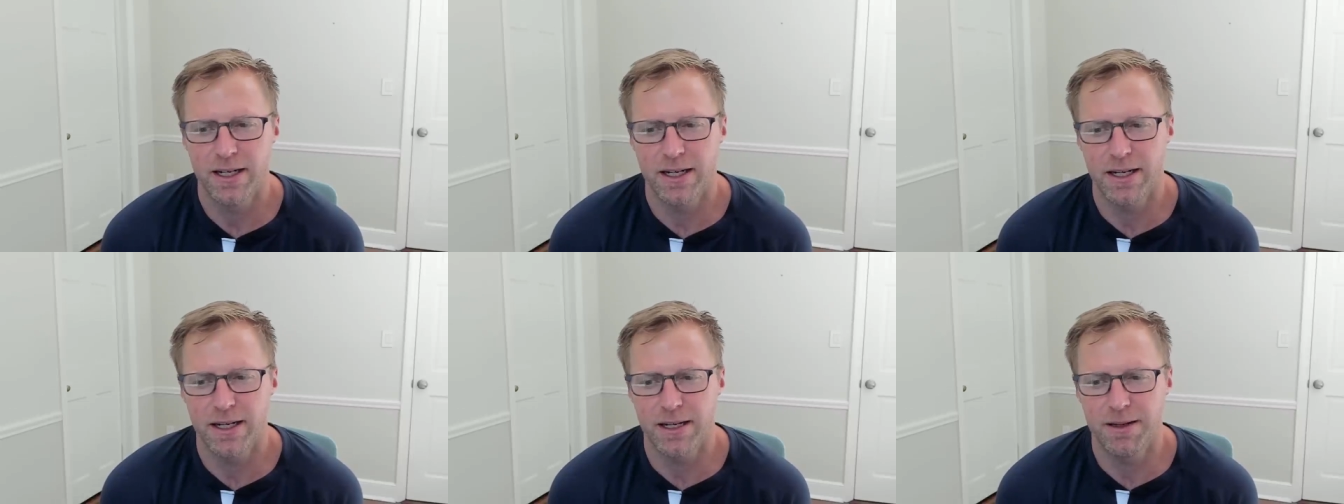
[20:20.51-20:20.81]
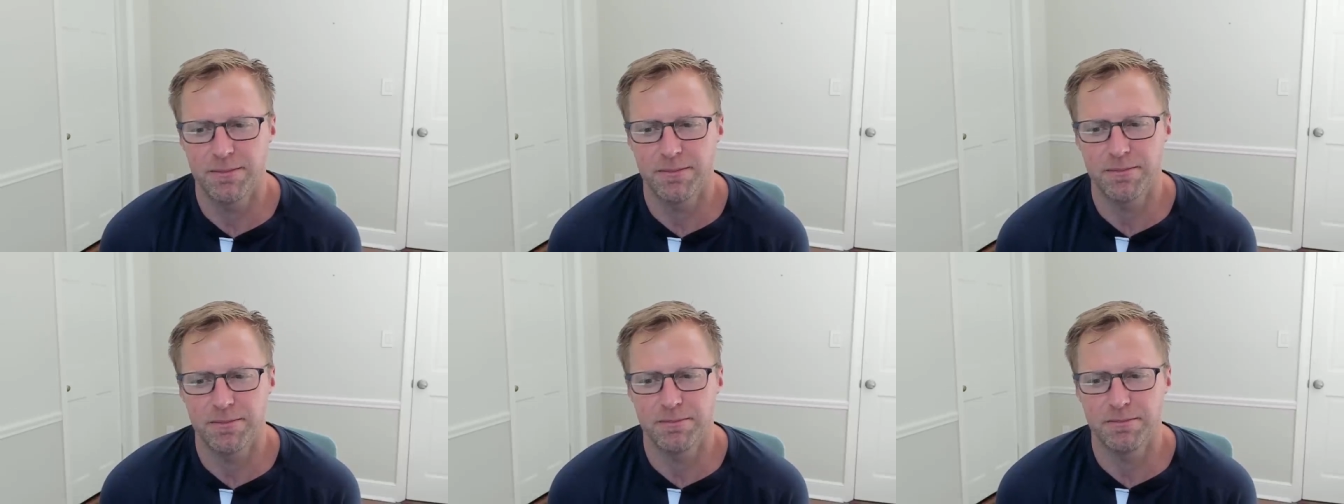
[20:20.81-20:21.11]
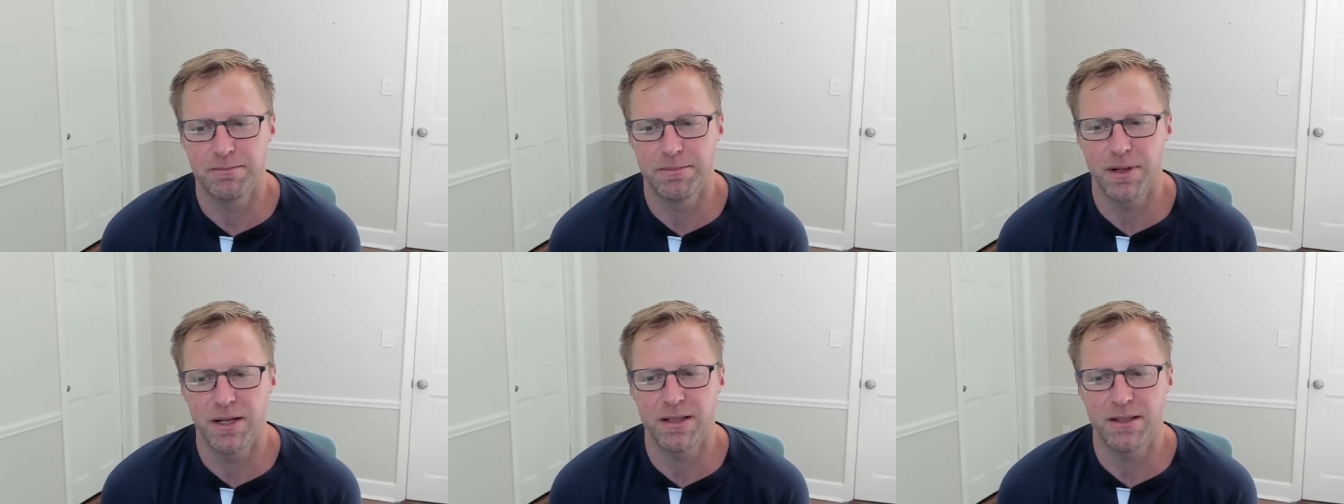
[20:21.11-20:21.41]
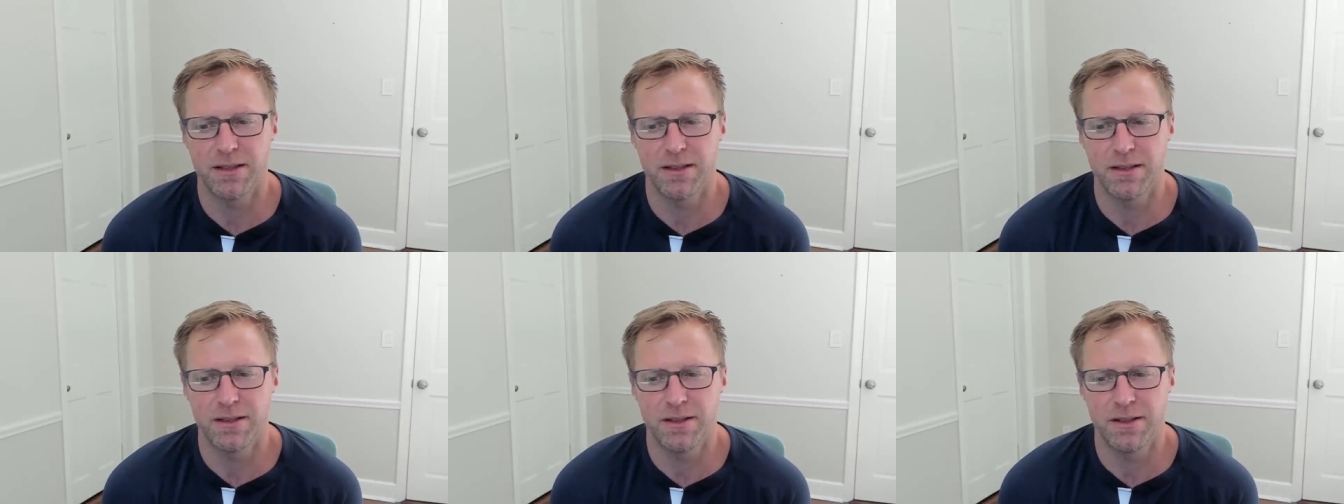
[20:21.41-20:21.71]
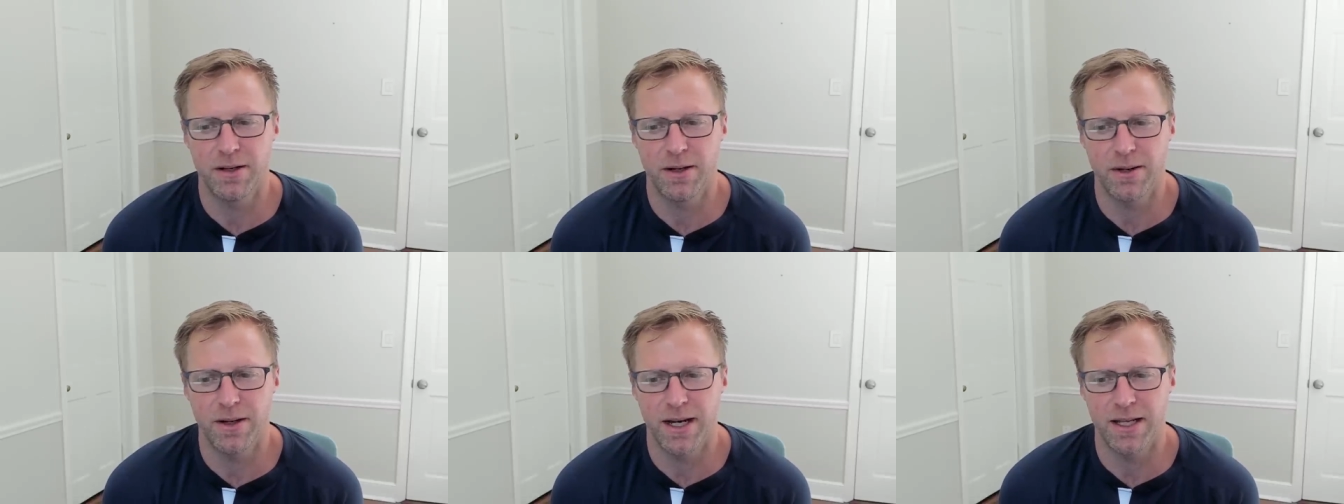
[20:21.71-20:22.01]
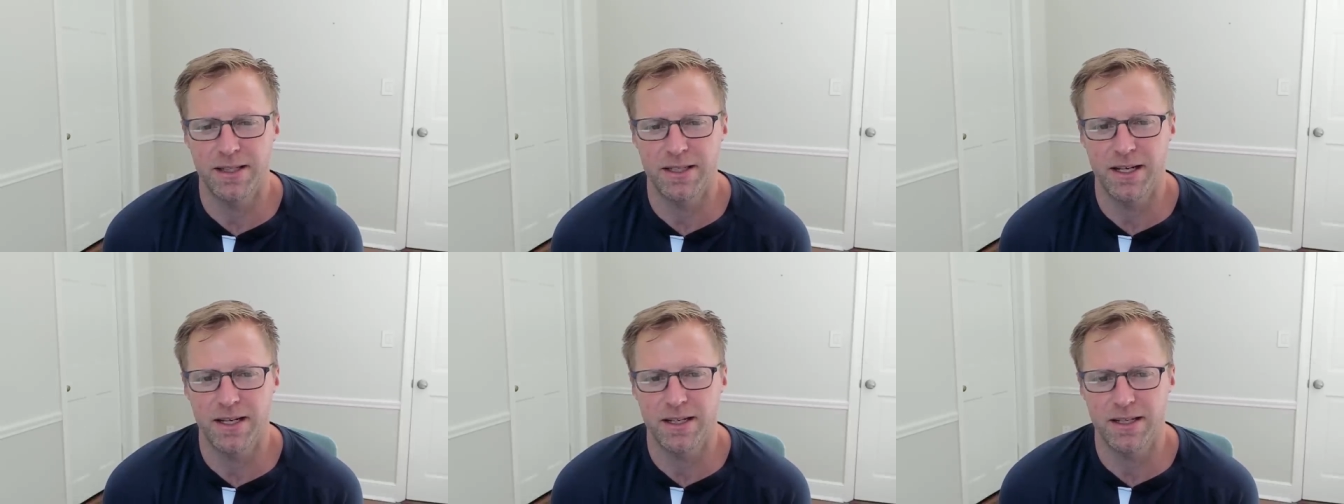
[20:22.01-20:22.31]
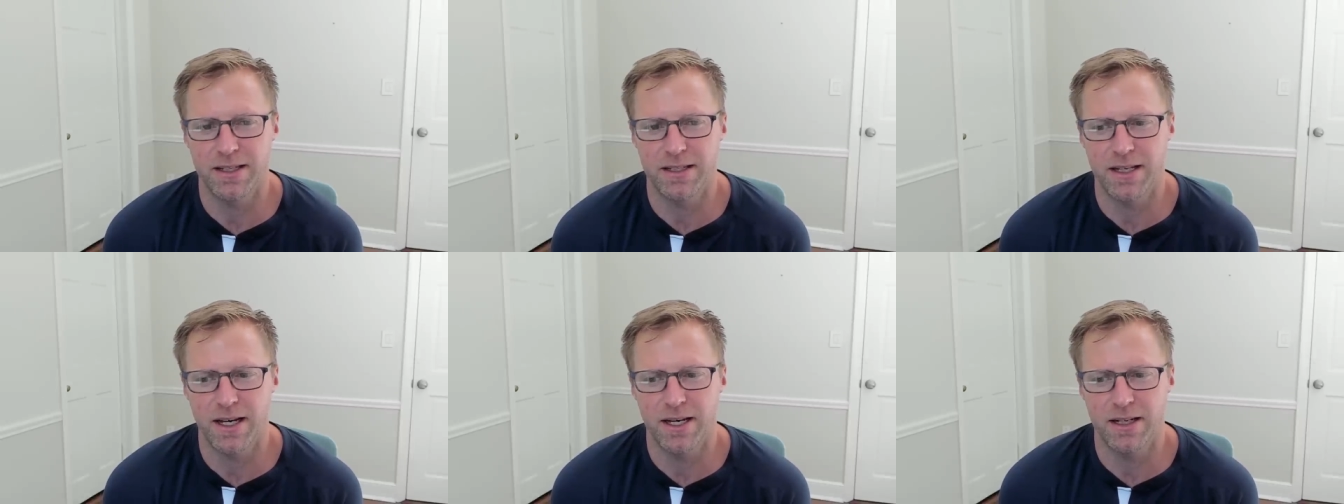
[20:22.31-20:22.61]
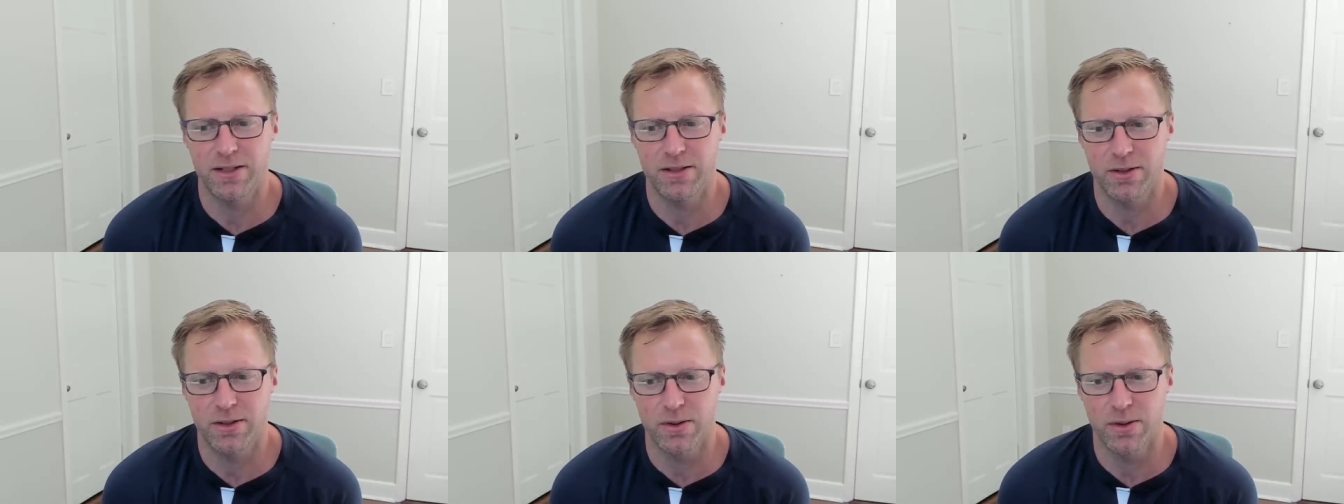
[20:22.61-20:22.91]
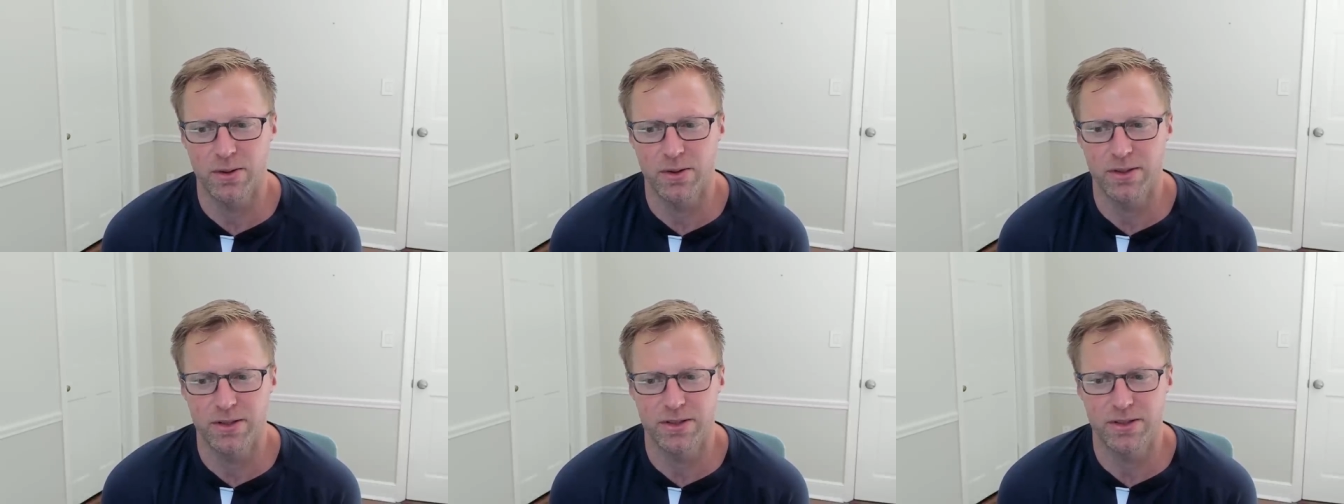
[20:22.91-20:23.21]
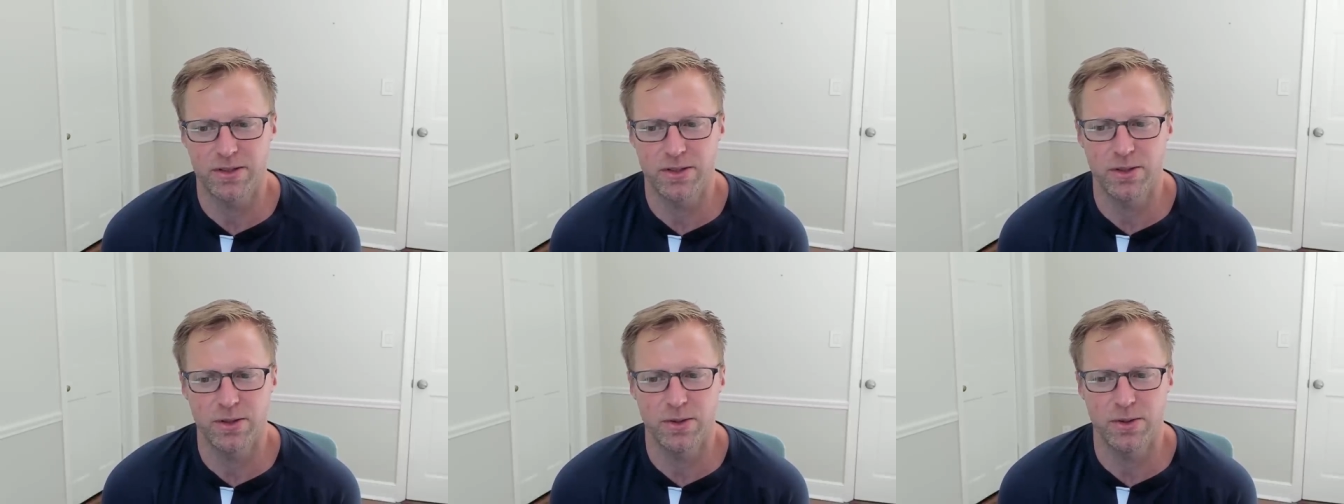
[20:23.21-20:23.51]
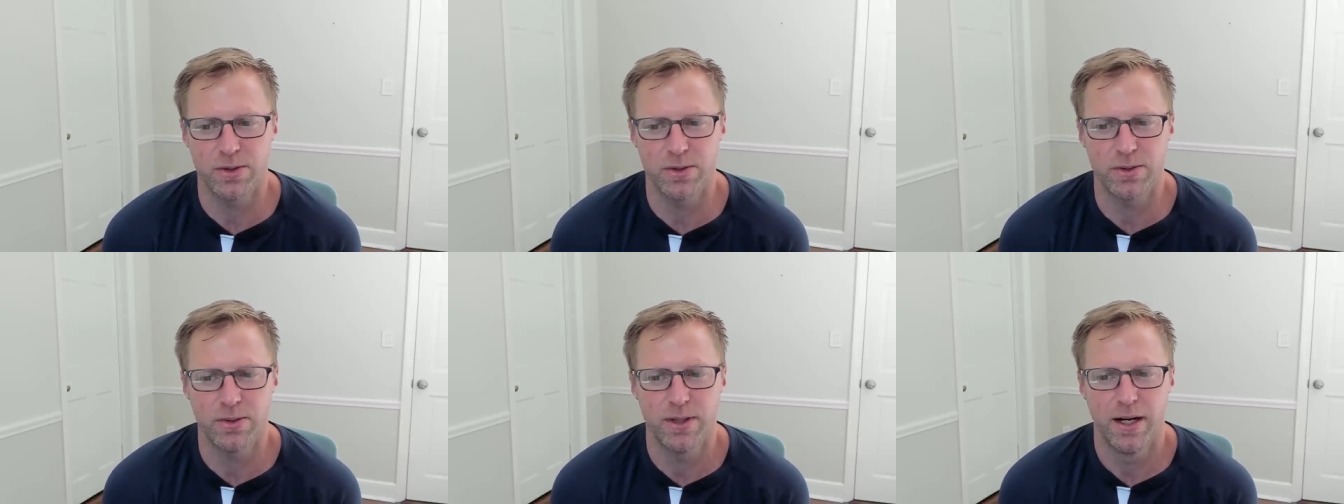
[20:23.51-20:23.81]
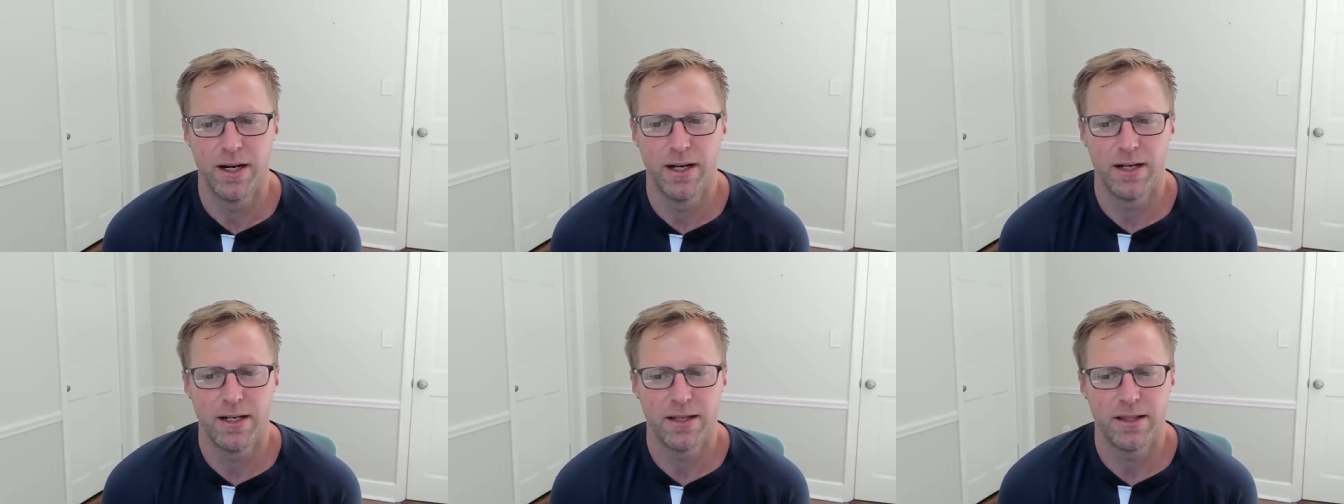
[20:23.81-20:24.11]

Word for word: Um, but you know, at the end of the day, your goal is to